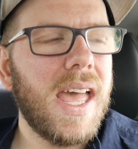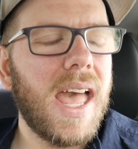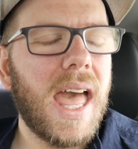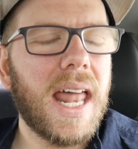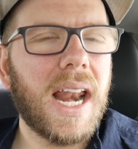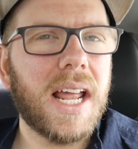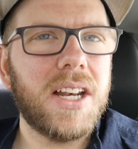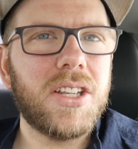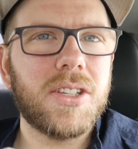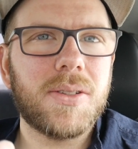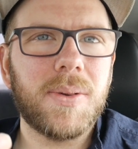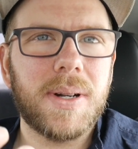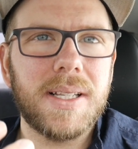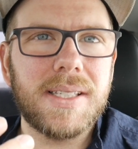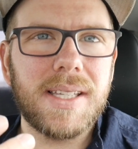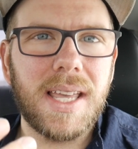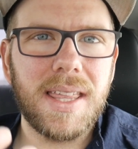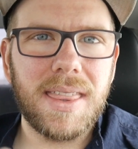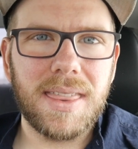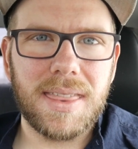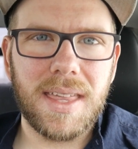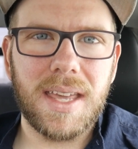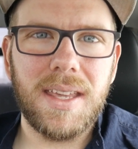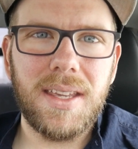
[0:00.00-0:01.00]
And I just want to
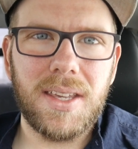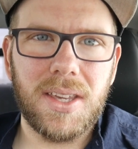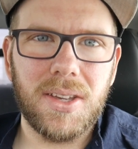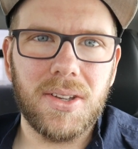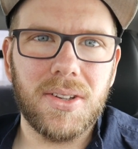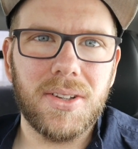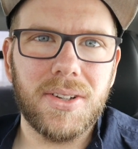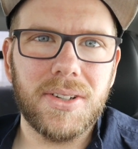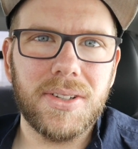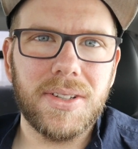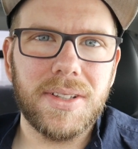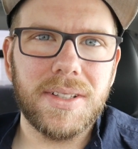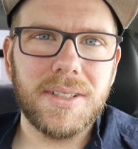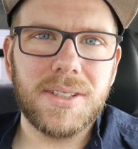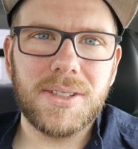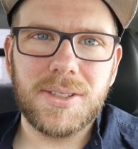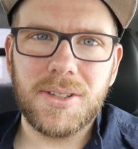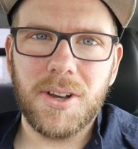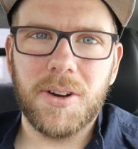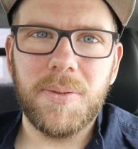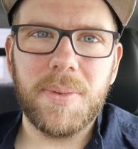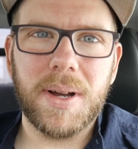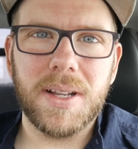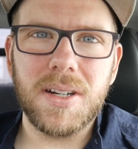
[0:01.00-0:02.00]
say thank you
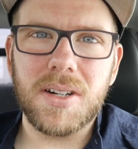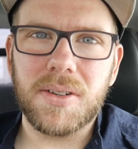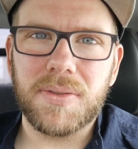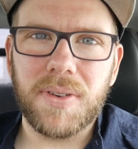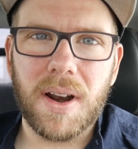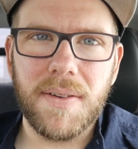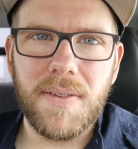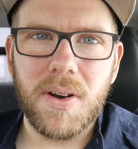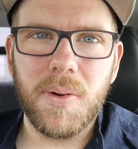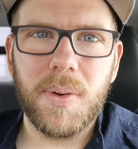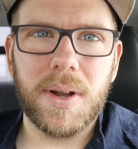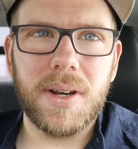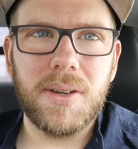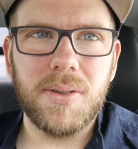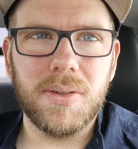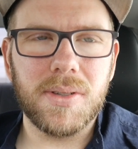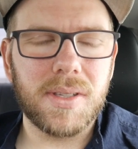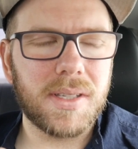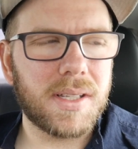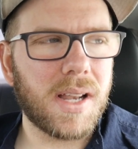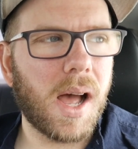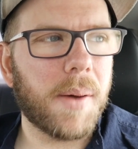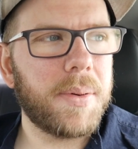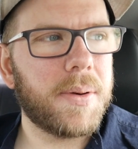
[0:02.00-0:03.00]
so much for everyone who's
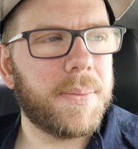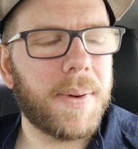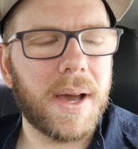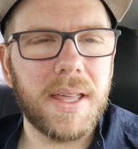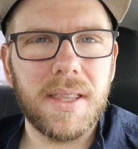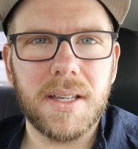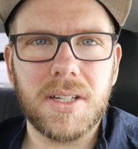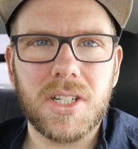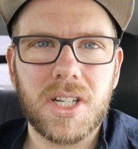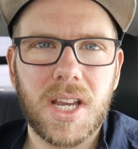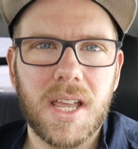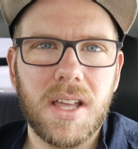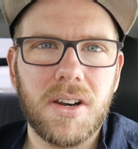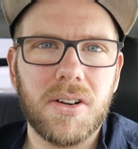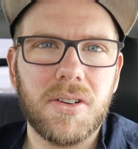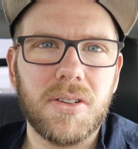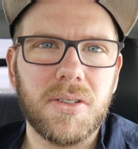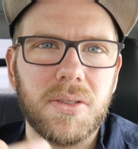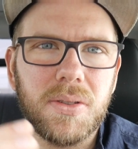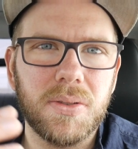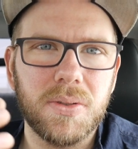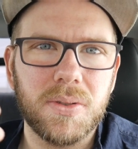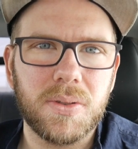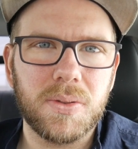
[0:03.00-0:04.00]
stopped by the
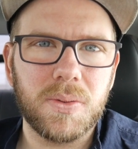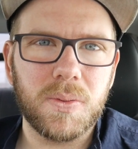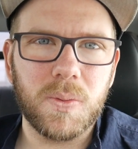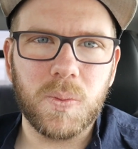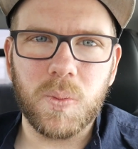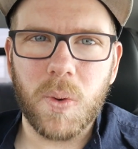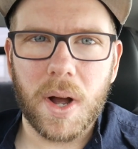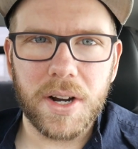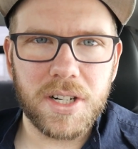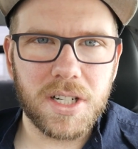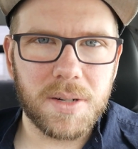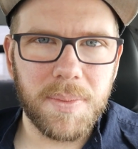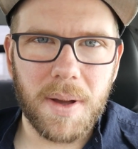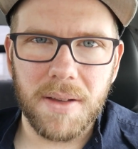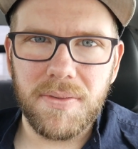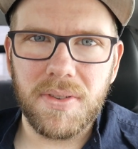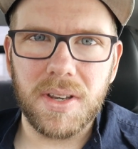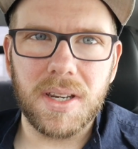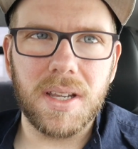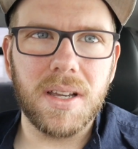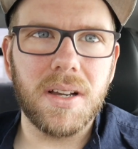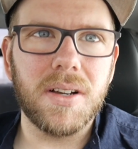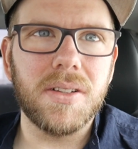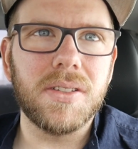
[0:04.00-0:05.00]
channel, who's watched my
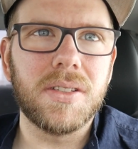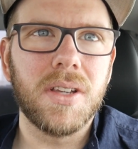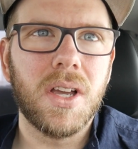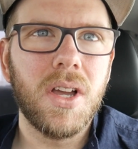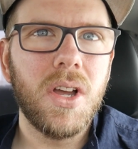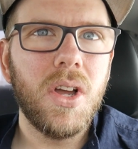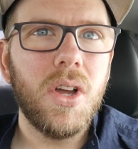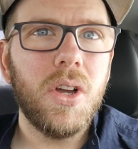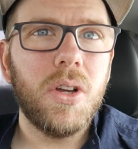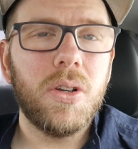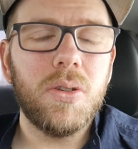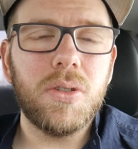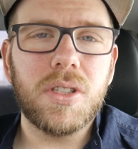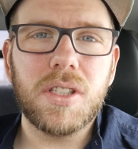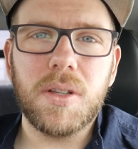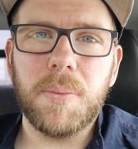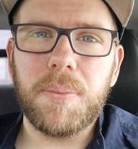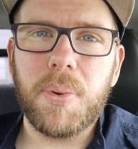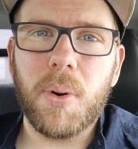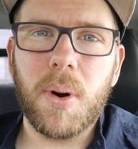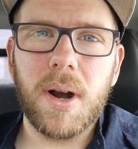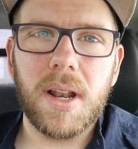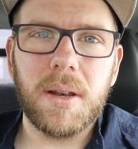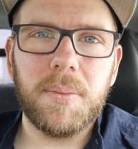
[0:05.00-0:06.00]
videos, who's
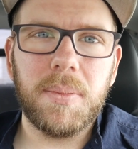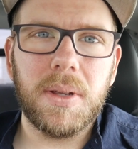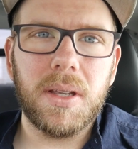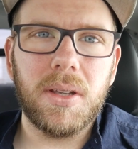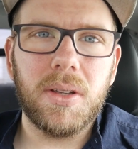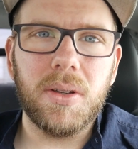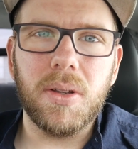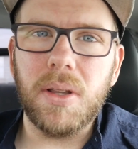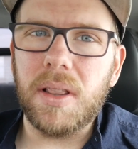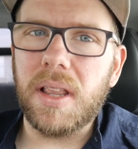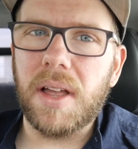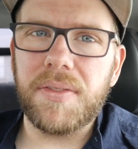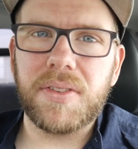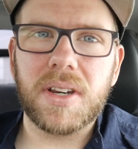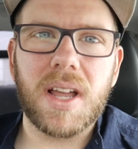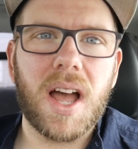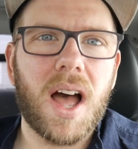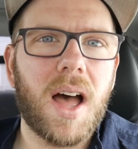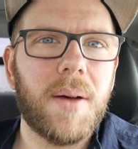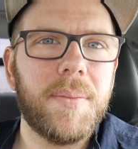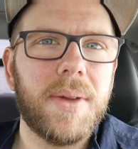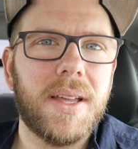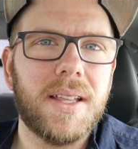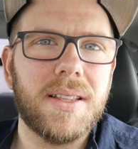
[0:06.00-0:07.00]
supported me, left
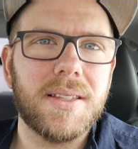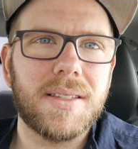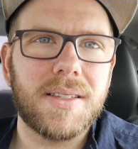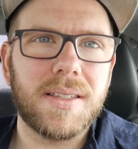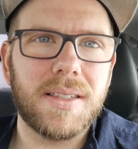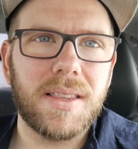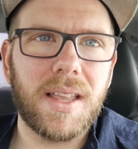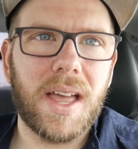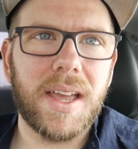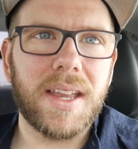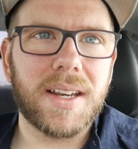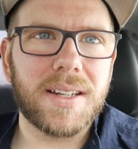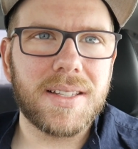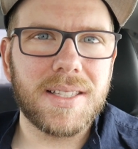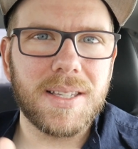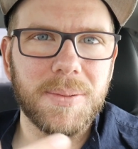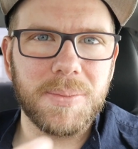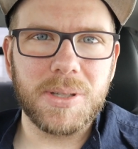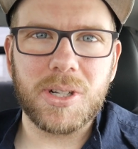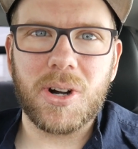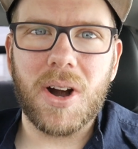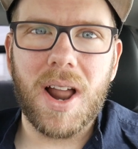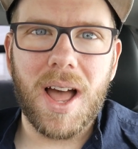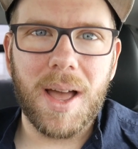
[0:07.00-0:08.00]
comments, liked,
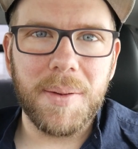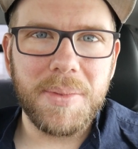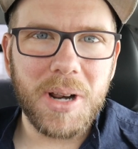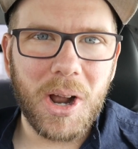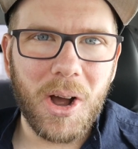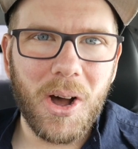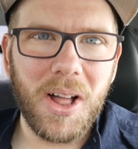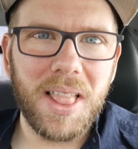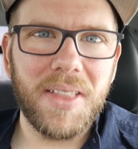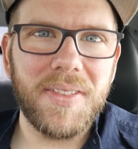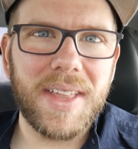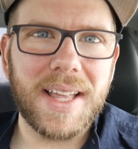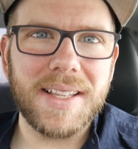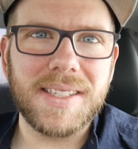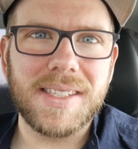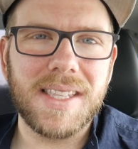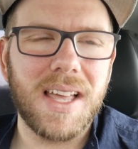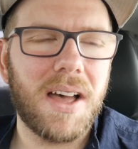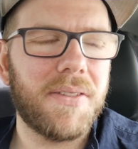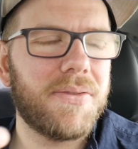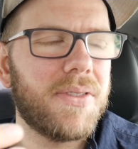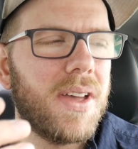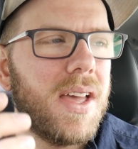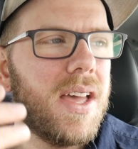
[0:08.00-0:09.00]
subscribed, all of that
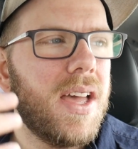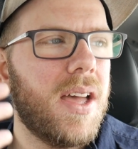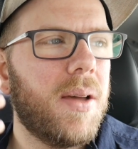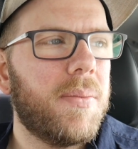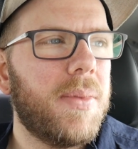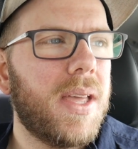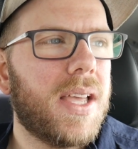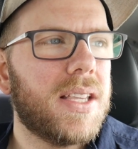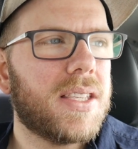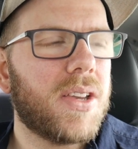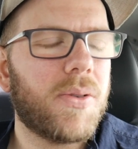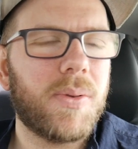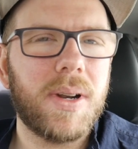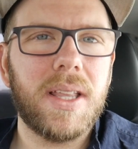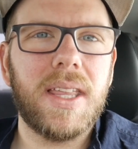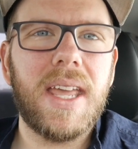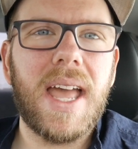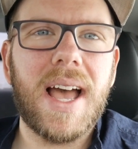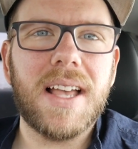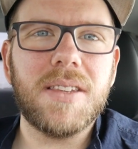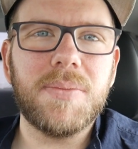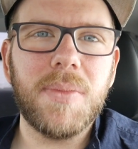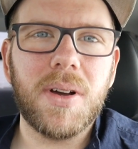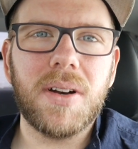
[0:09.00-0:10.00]
stuff, because it really
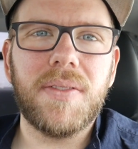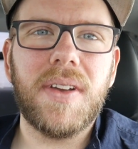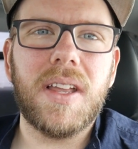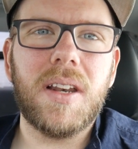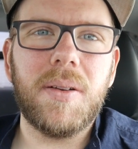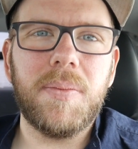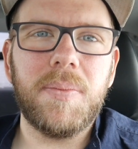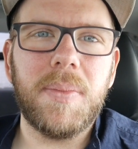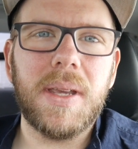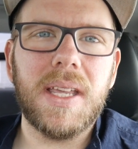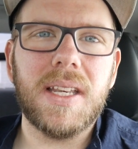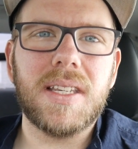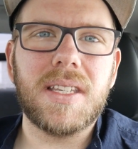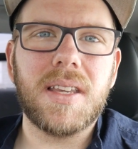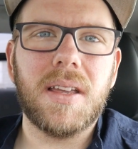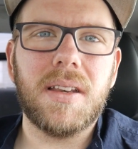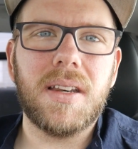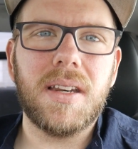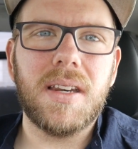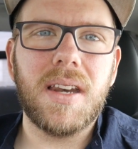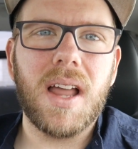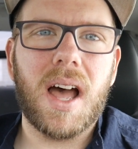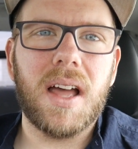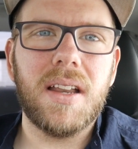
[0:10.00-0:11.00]
has motivated me to
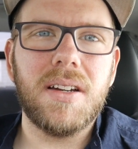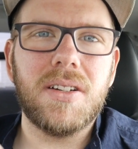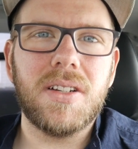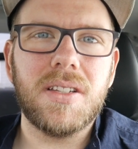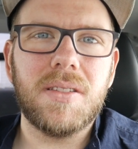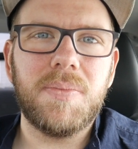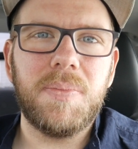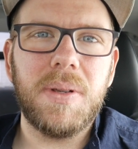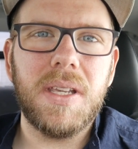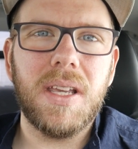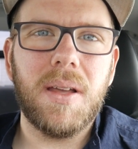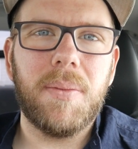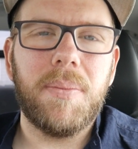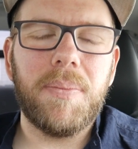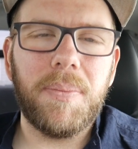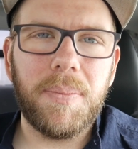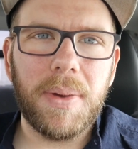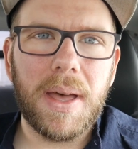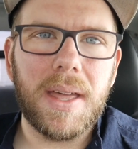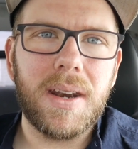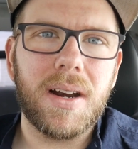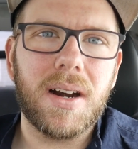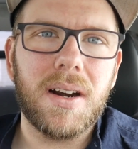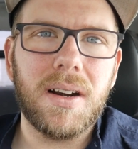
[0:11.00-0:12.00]
not just be a
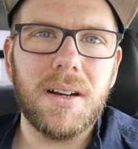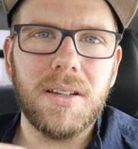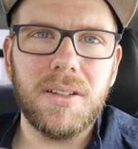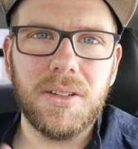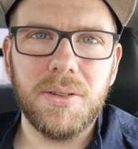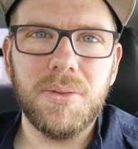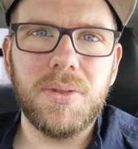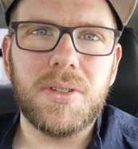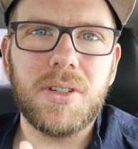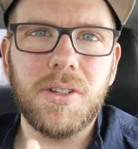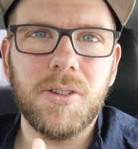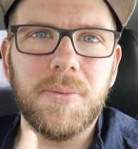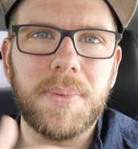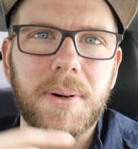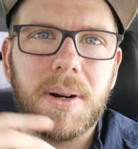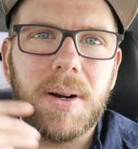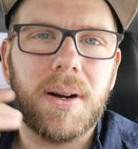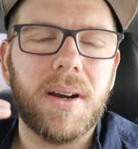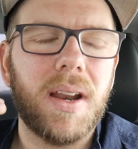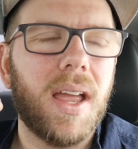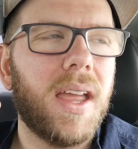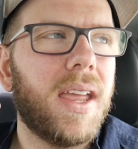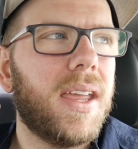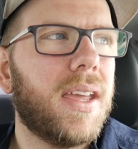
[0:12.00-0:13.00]
better
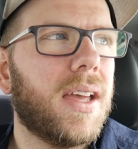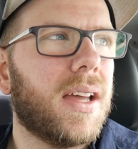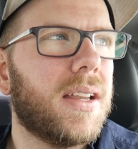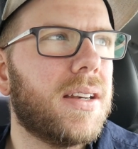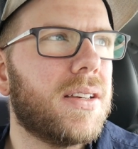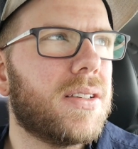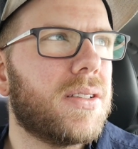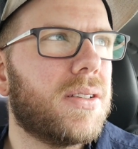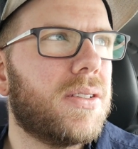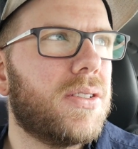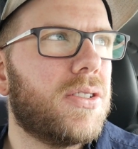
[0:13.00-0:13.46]
YouTuber and